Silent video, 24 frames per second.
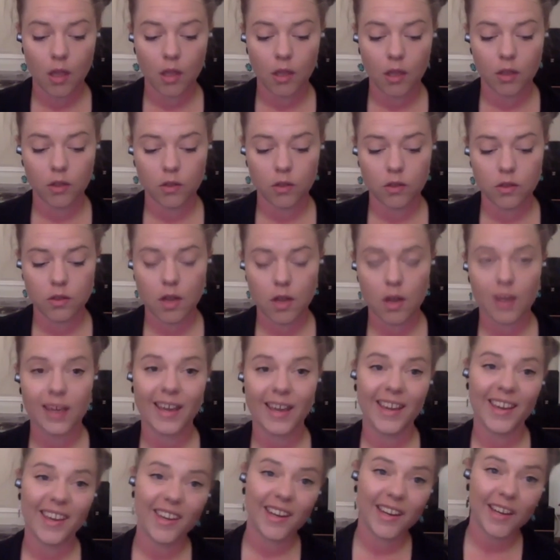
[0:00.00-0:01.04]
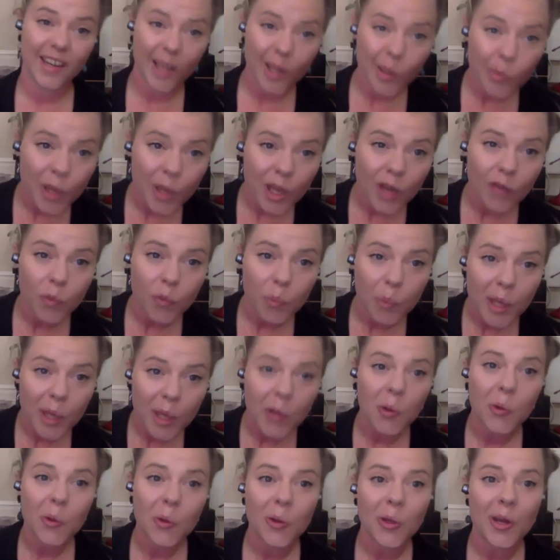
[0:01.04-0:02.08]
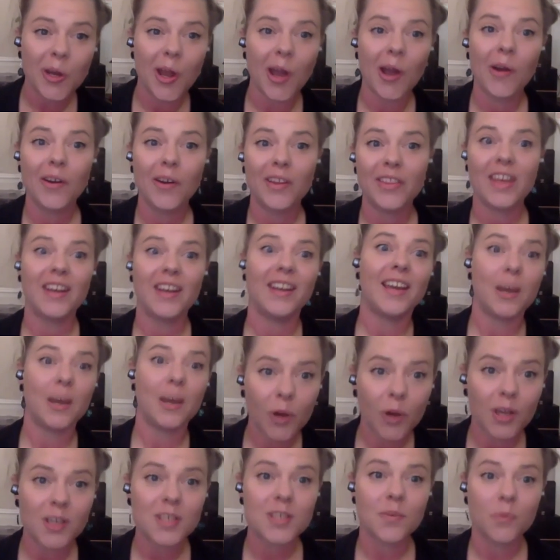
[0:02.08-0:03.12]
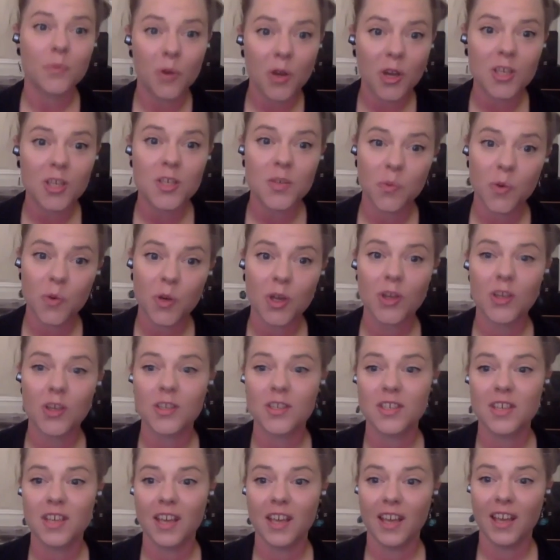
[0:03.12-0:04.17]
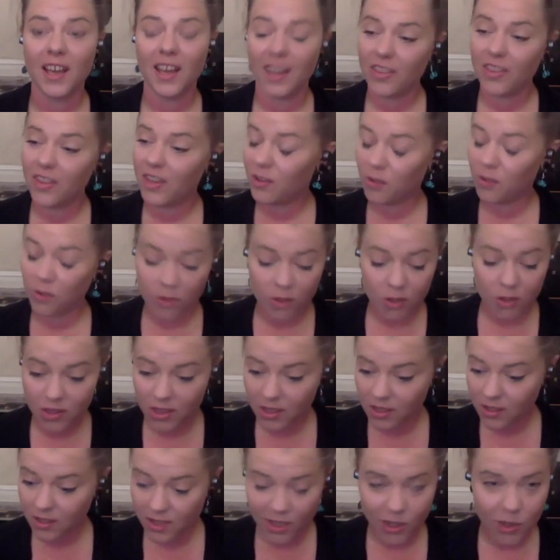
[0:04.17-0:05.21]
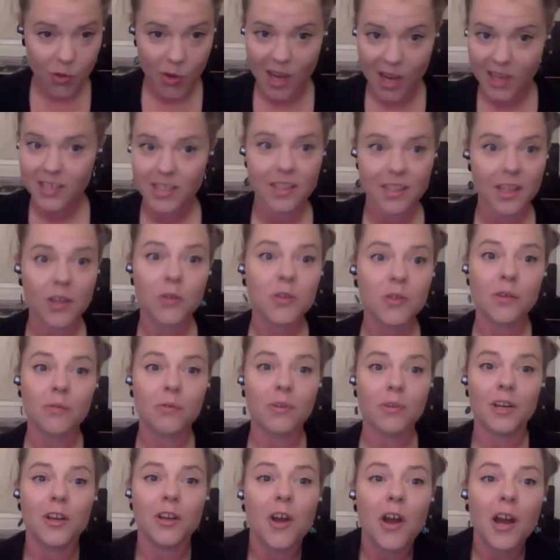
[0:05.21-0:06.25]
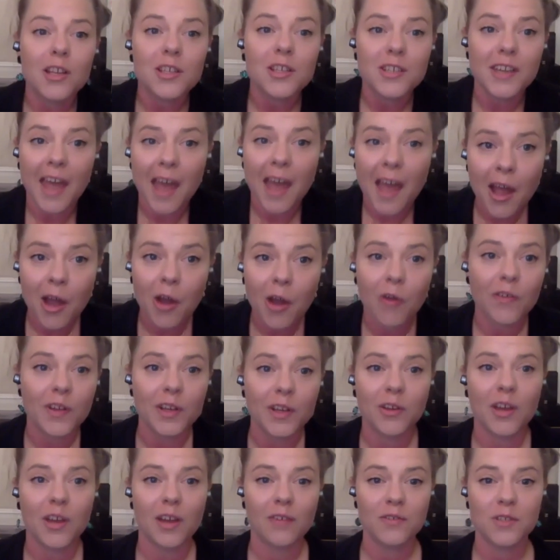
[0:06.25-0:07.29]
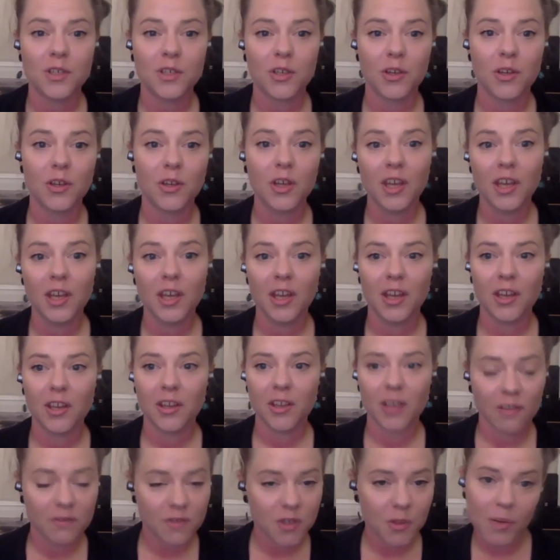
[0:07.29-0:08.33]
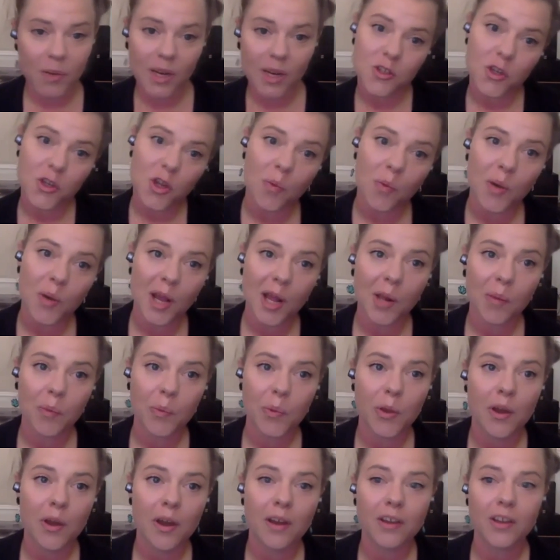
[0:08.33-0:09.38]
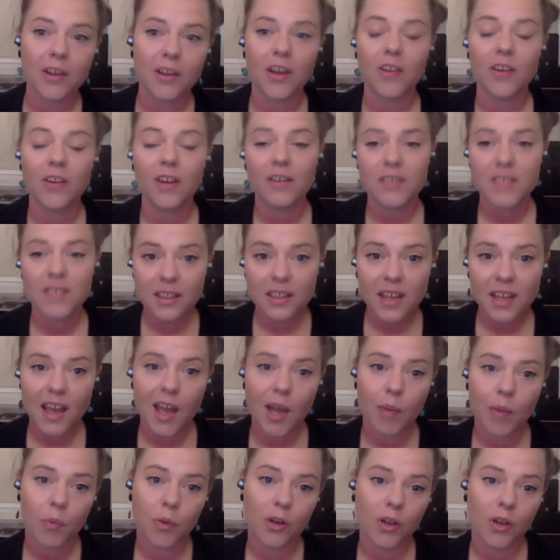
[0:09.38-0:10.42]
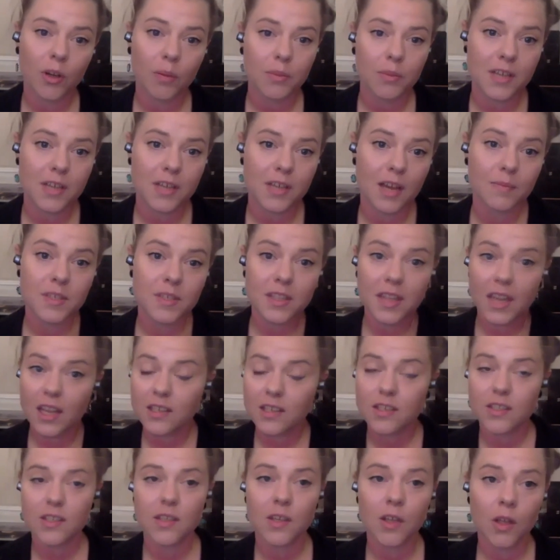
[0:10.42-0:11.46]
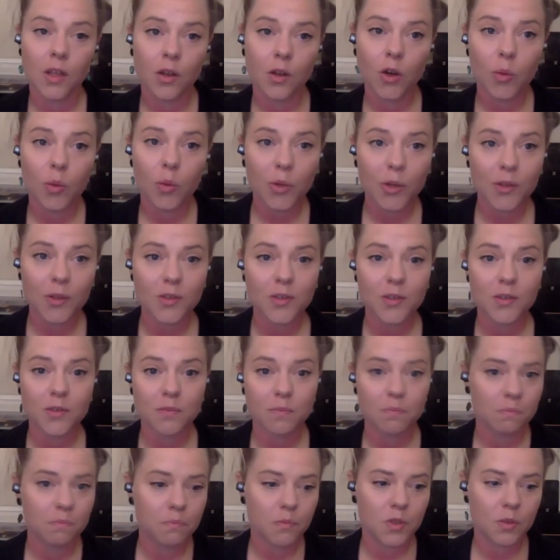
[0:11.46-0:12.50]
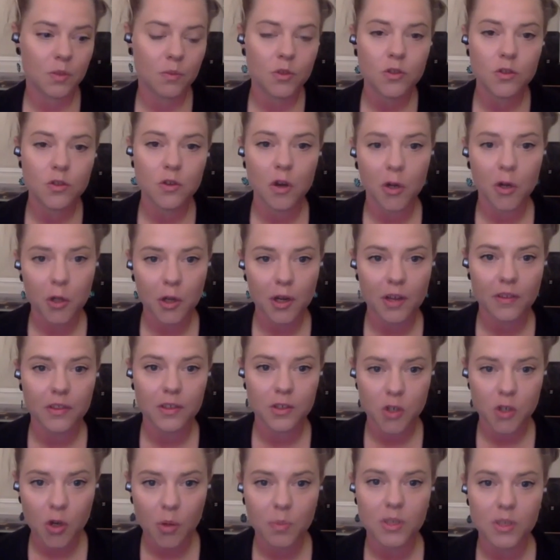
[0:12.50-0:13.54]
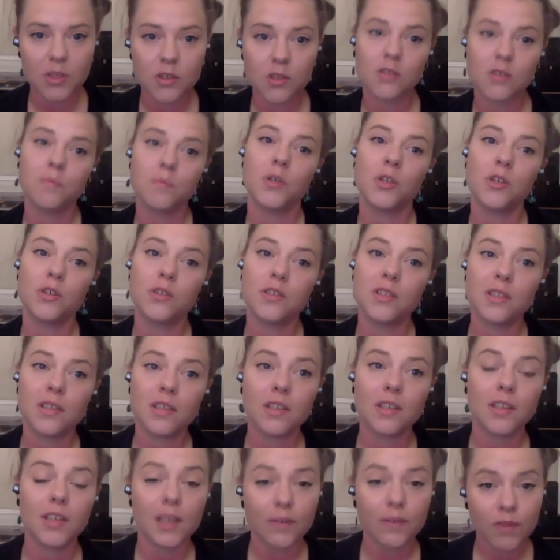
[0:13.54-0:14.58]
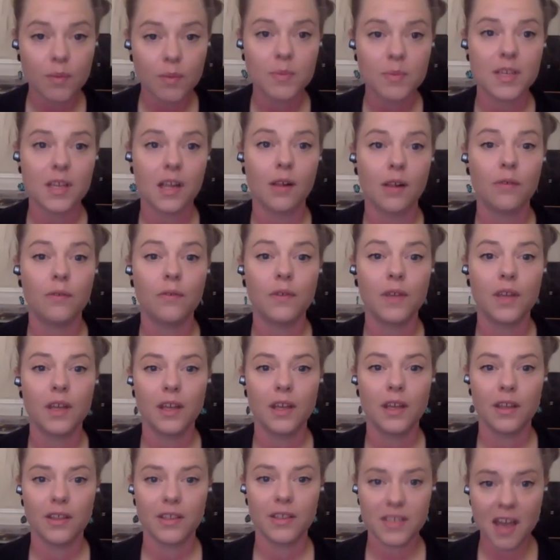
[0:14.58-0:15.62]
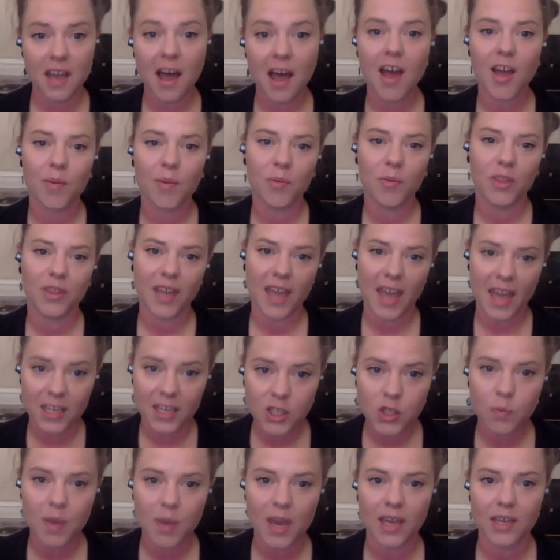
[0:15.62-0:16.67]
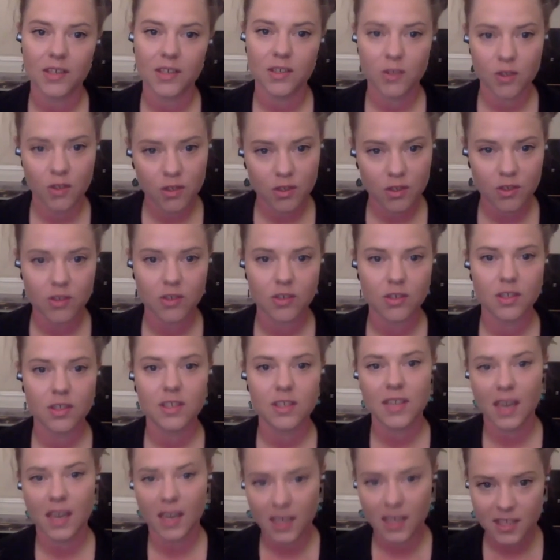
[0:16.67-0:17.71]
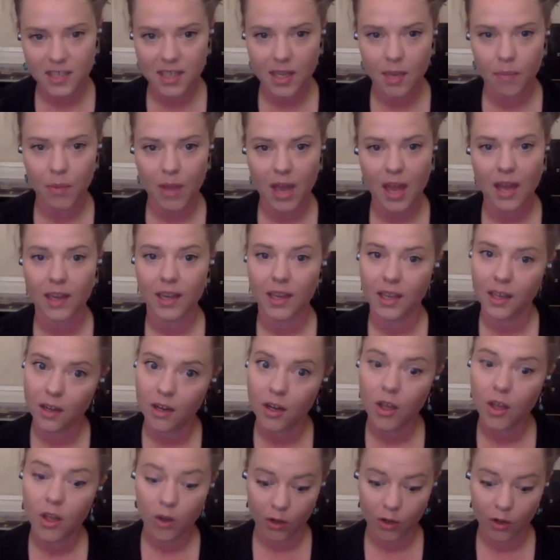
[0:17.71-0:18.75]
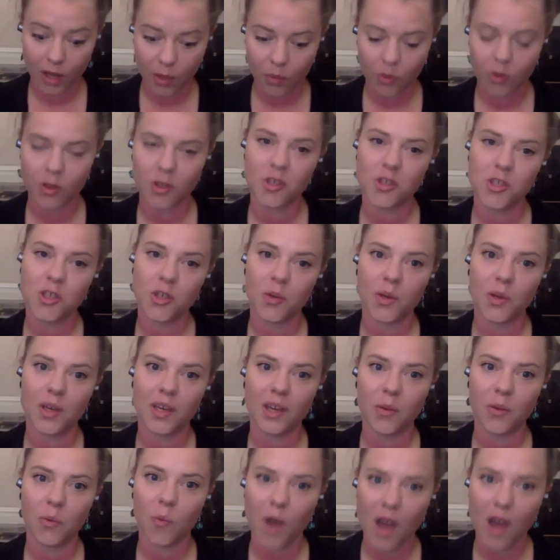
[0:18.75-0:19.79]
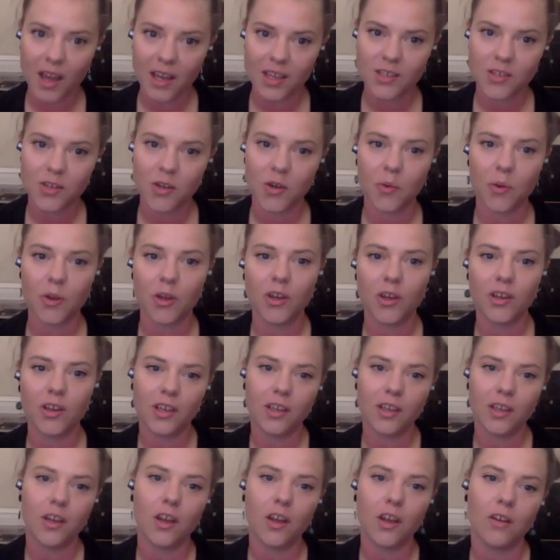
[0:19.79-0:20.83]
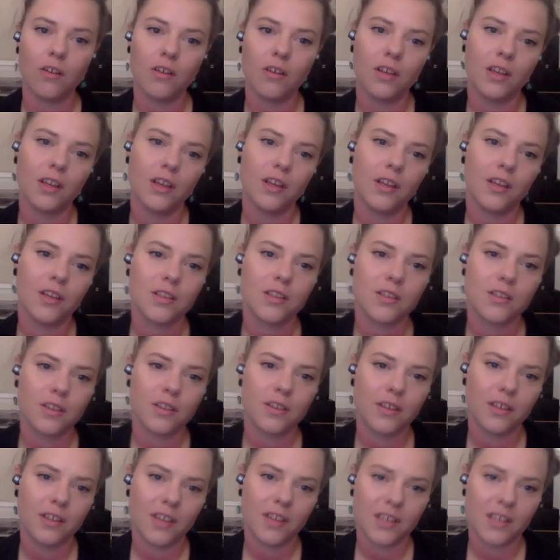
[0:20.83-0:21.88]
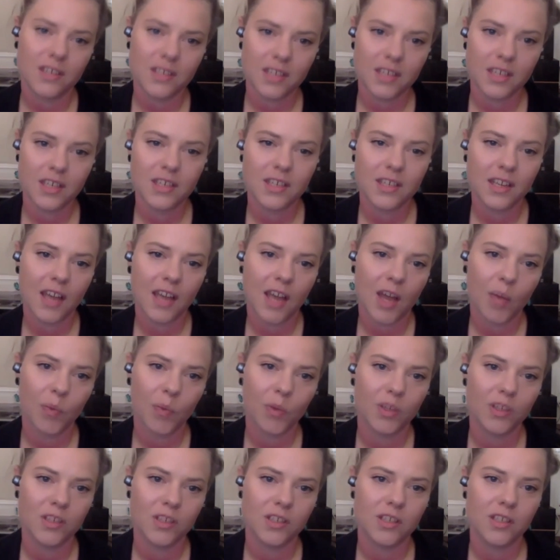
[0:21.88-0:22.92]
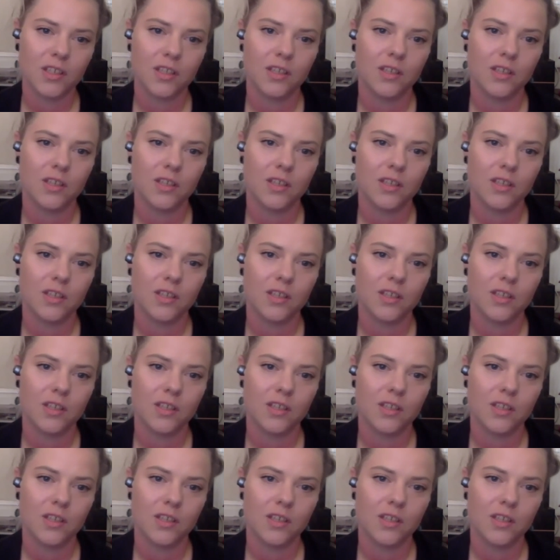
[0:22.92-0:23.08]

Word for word: you start getting in a little bit of a pickle, you know, and then you get worse and worse and worse. And then you're just in a situation that you don't really know how to get out of, and you have to you have someone else to come and help you out, you know, and I've seen that happen a couple times. And that's not because someone's not good at their job, it's just because they didn't give themselves the time and the headspace to just take a step back and look at what you're doing and why it's not working, you know. So I think that's easily happened.